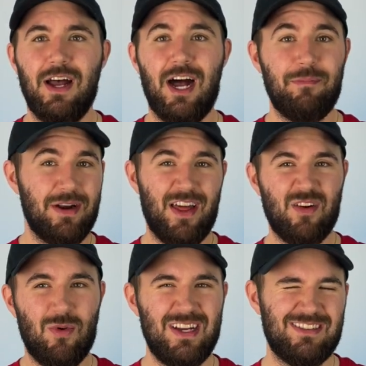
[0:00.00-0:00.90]
But
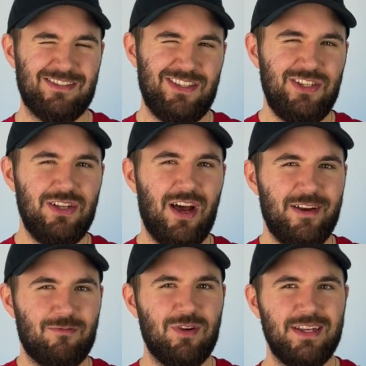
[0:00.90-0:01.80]
otherwise, there's
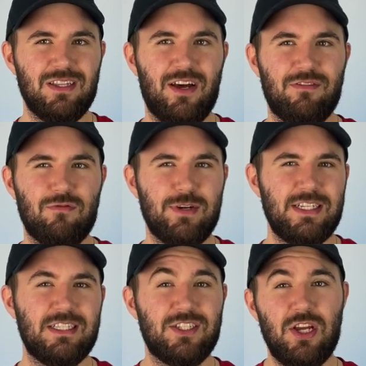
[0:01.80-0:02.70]
not really a lot of
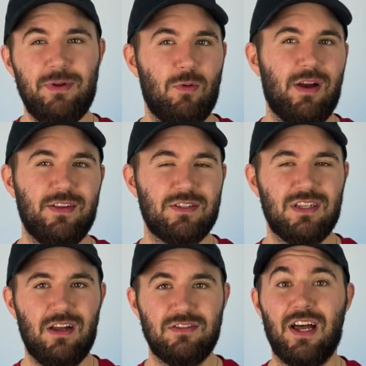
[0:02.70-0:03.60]
reasons to be wearing those
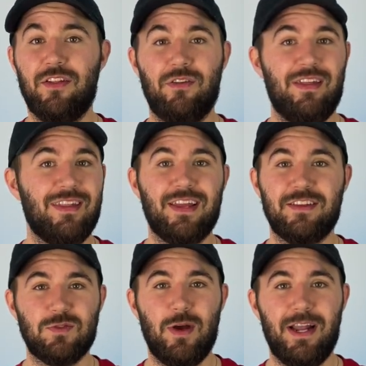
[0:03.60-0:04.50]
gloves other than like
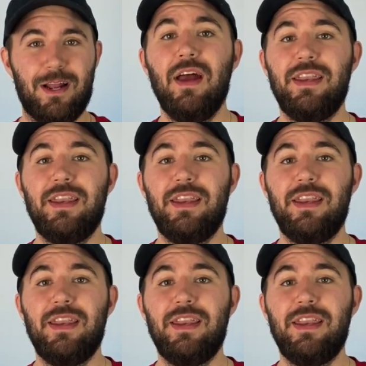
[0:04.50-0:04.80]
the swag.